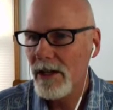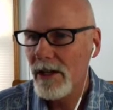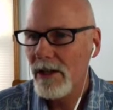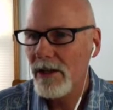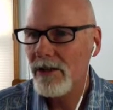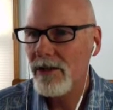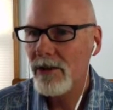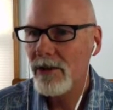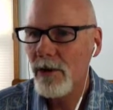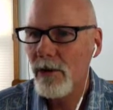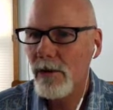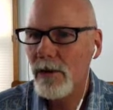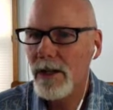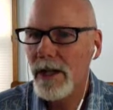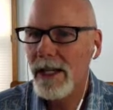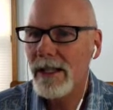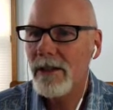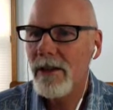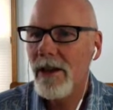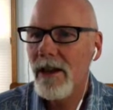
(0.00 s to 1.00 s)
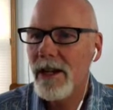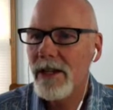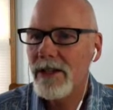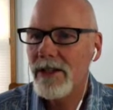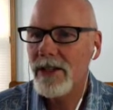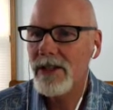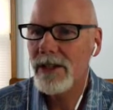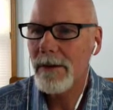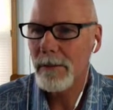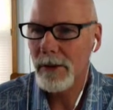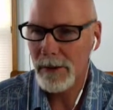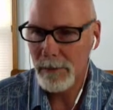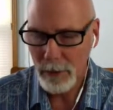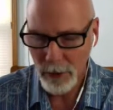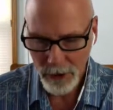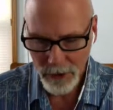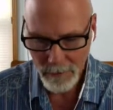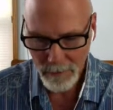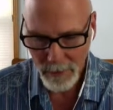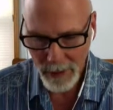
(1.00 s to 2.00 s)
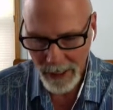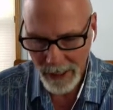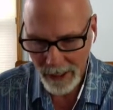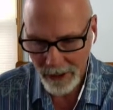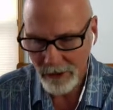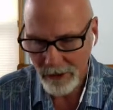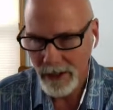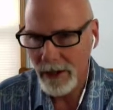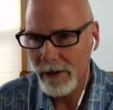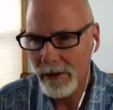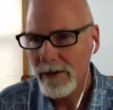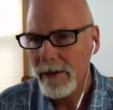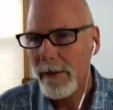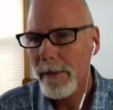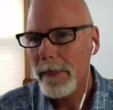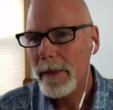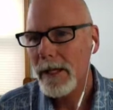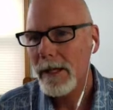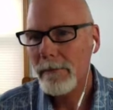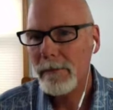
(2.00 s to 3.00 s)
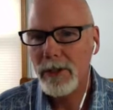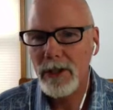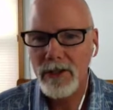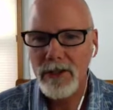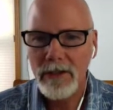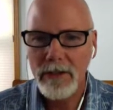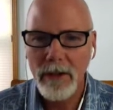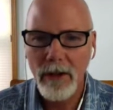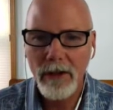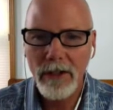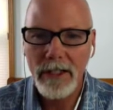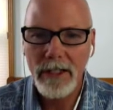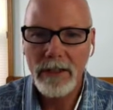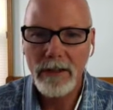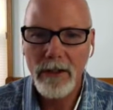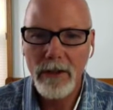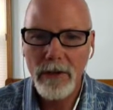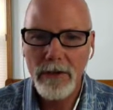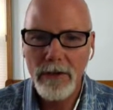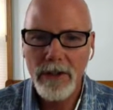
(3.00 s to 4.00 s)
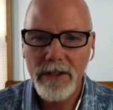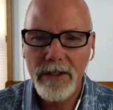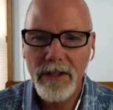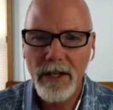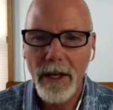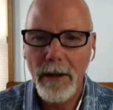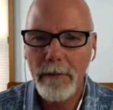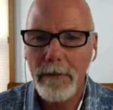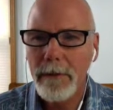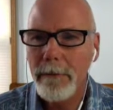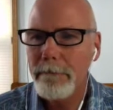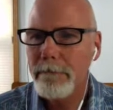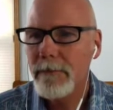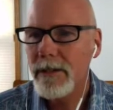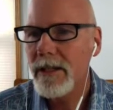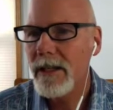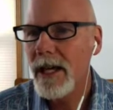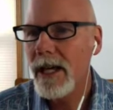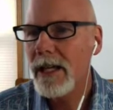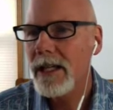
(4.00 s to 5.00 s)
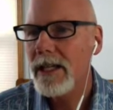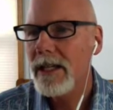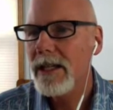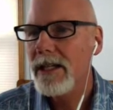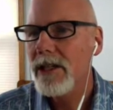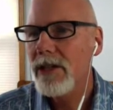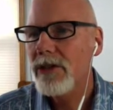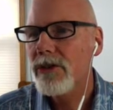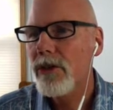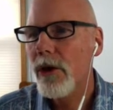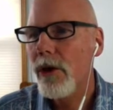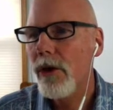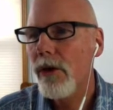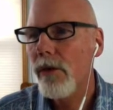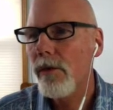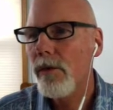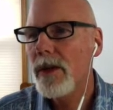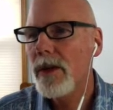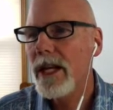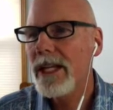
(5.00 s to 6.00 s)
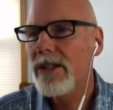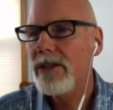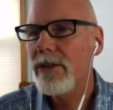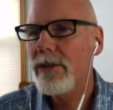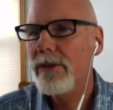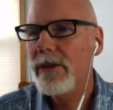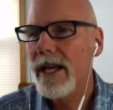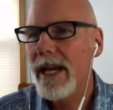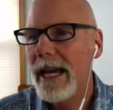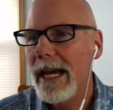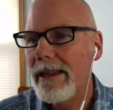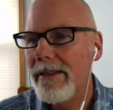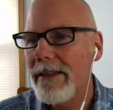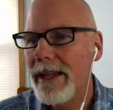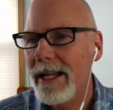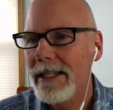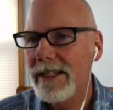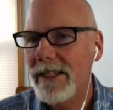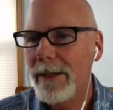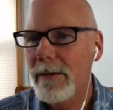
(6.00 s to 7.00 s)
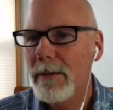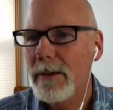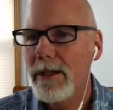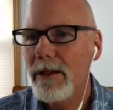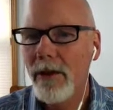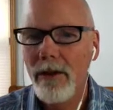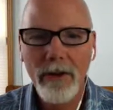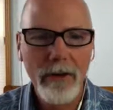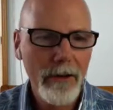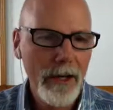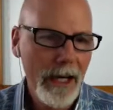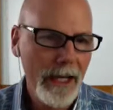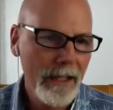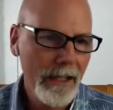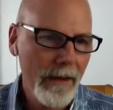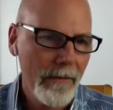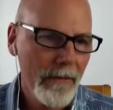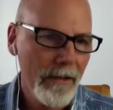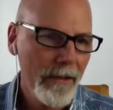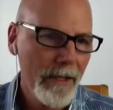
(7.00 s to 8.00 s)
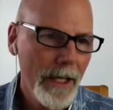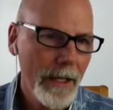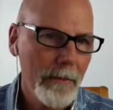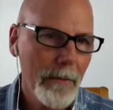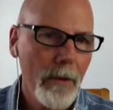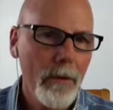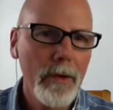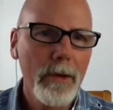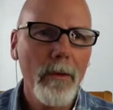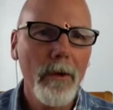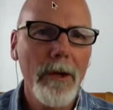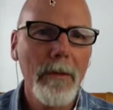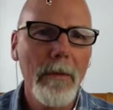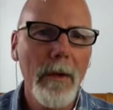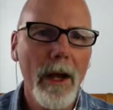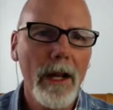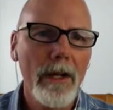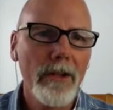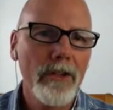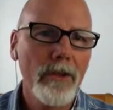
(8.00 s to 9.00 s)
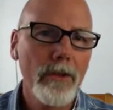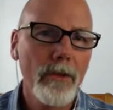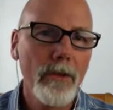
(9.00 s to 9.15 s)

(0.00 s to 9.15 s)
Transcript: So when I launch this, I'm going to put in the background, and I'm going to slowly load this up. Okay, so when I do that, that's going to be all great and everything, but we want to monitor